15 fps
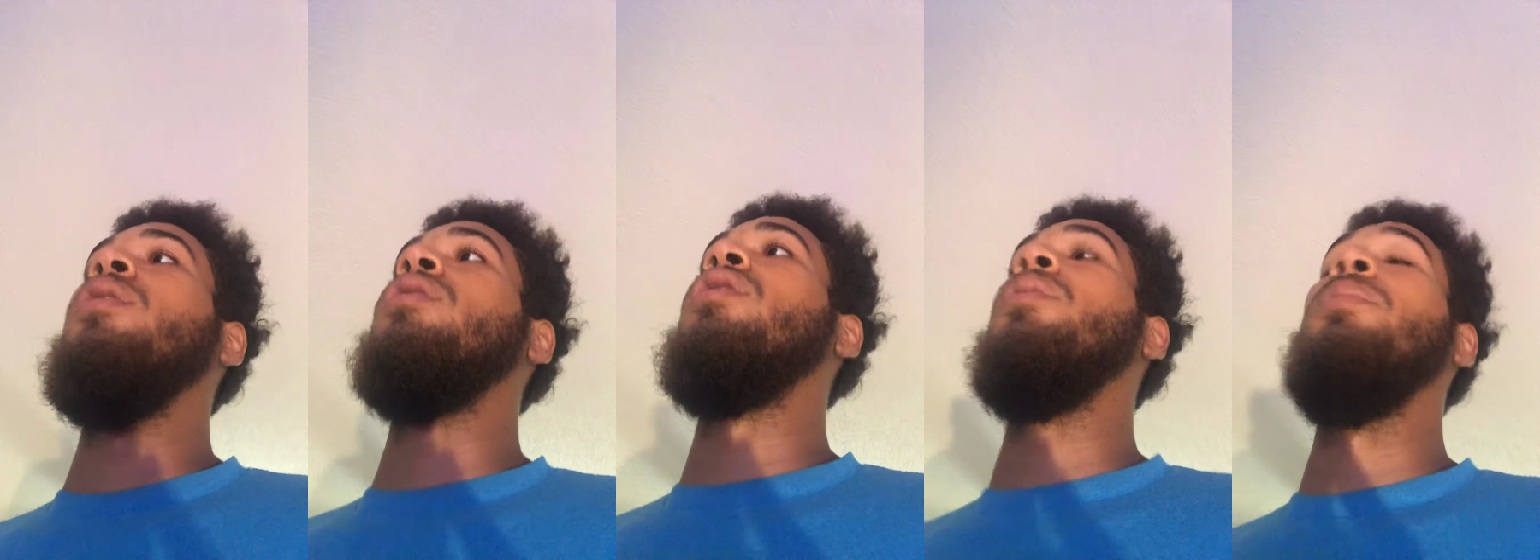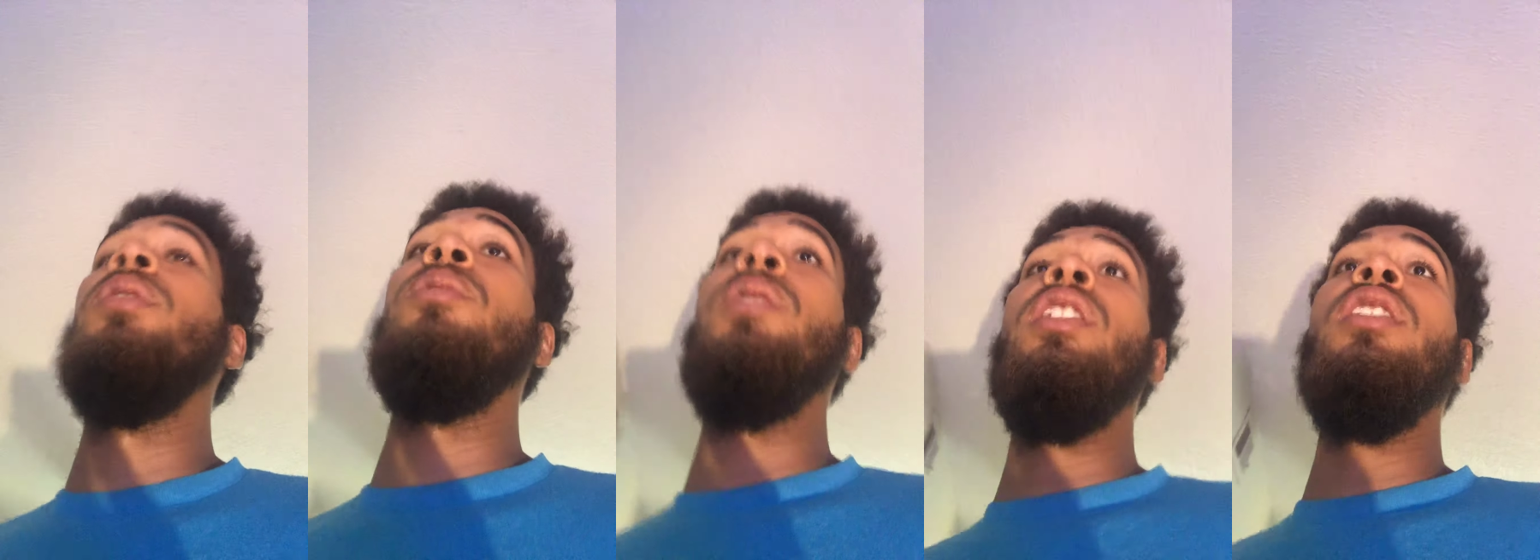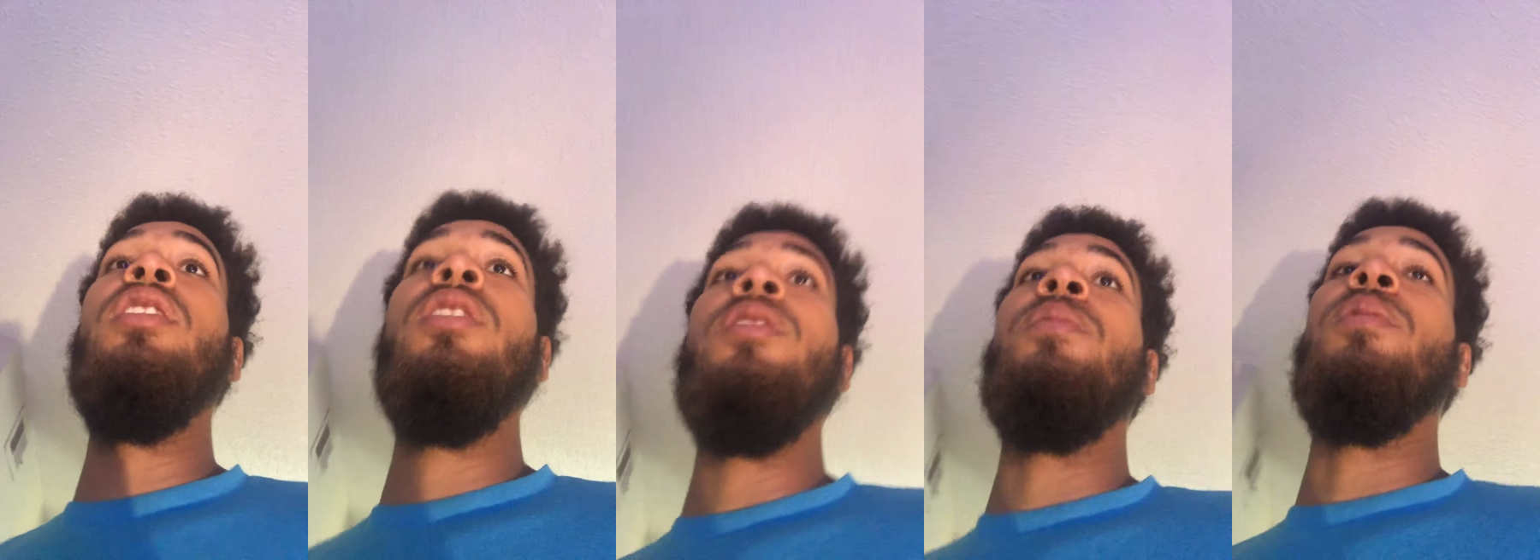to be
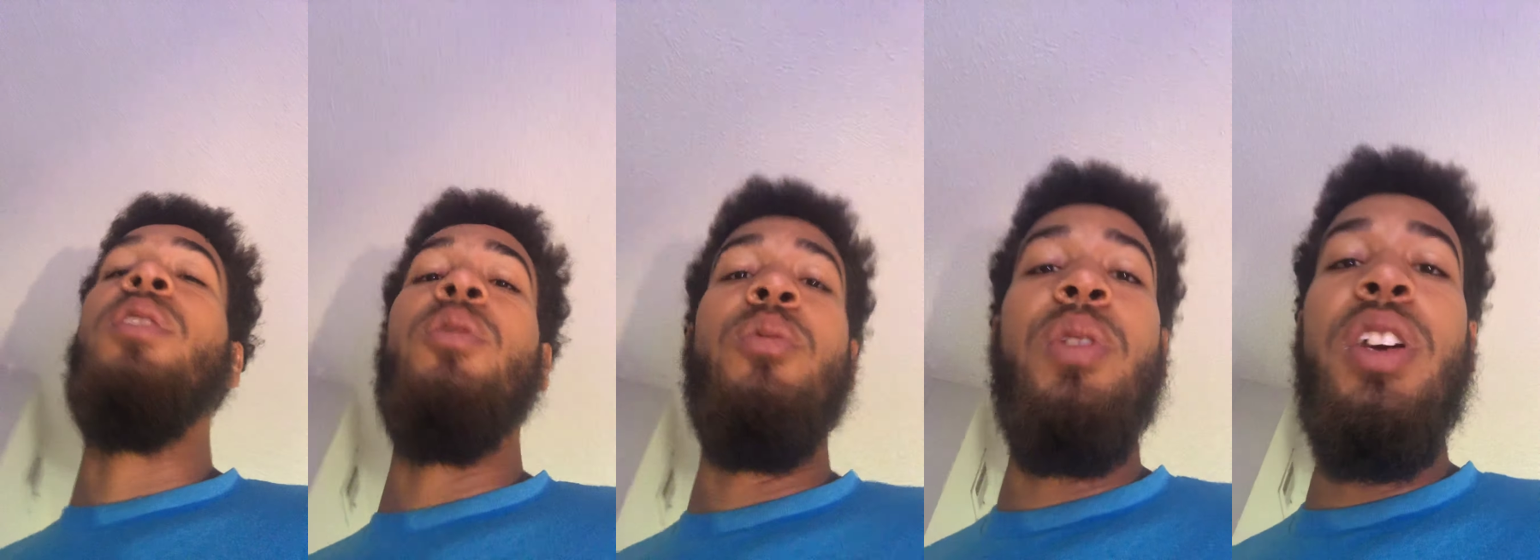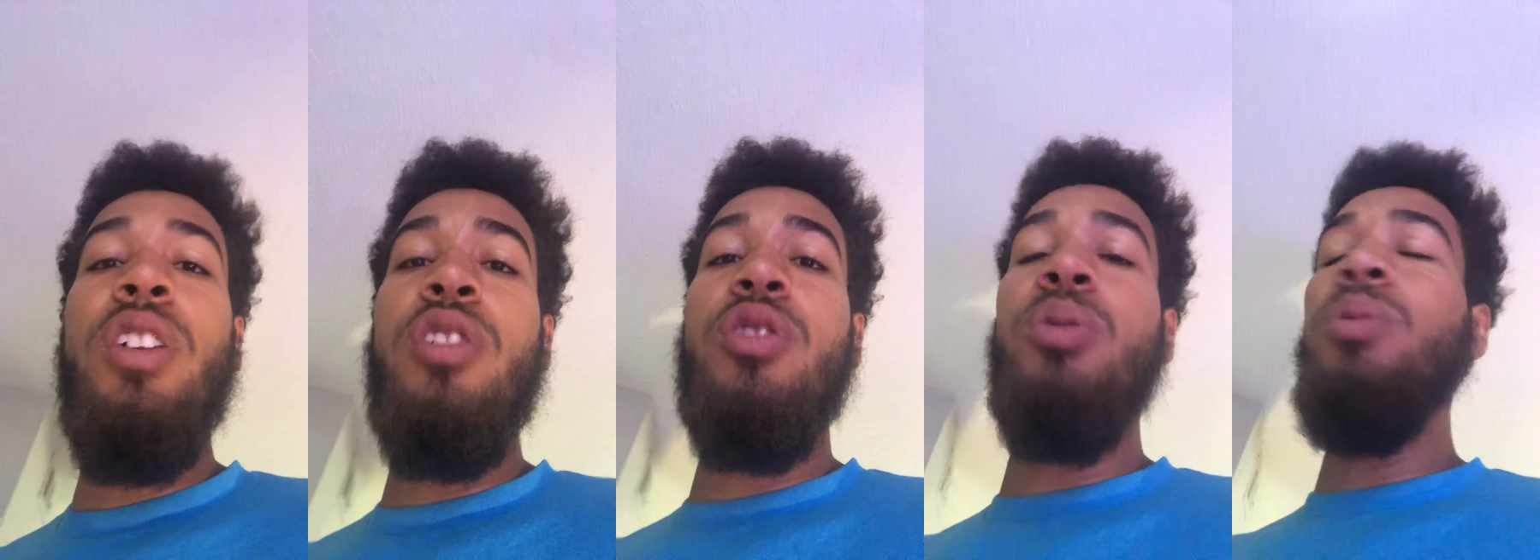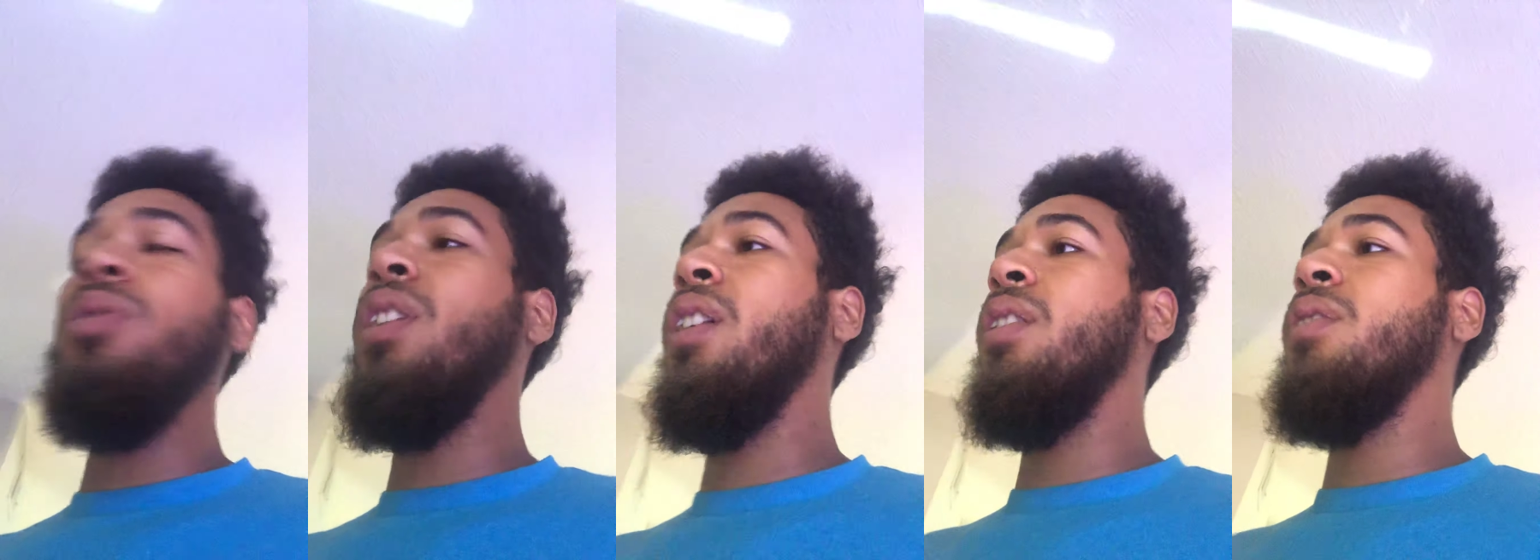real true
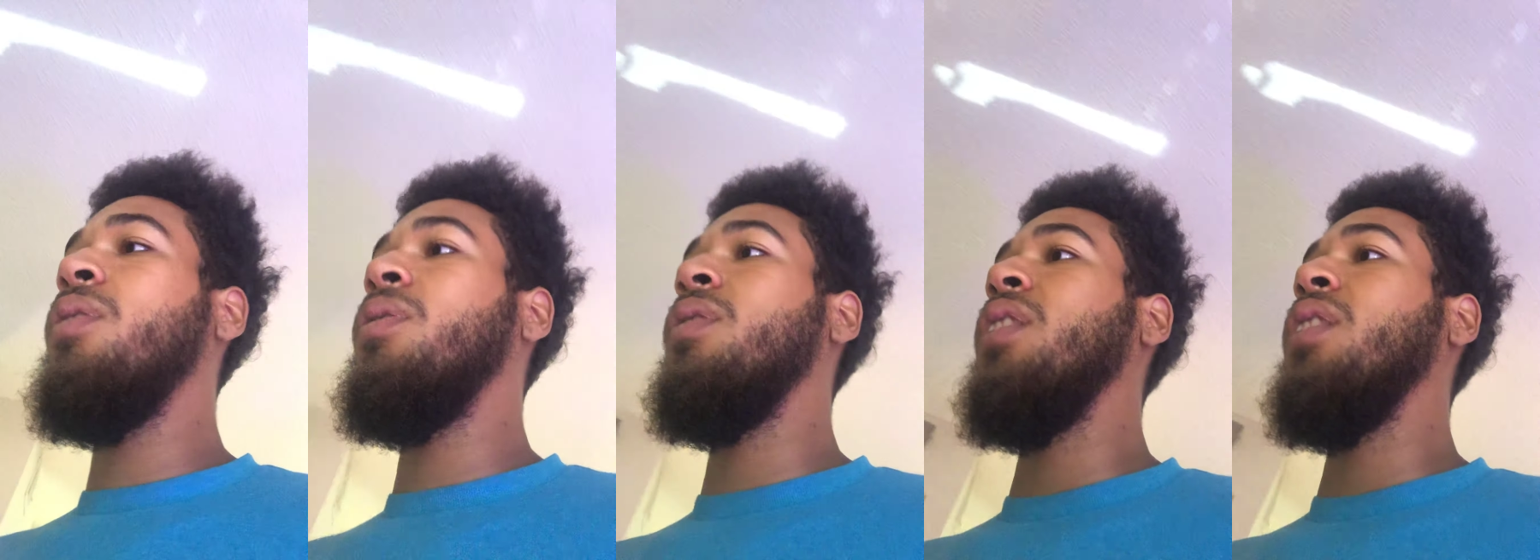love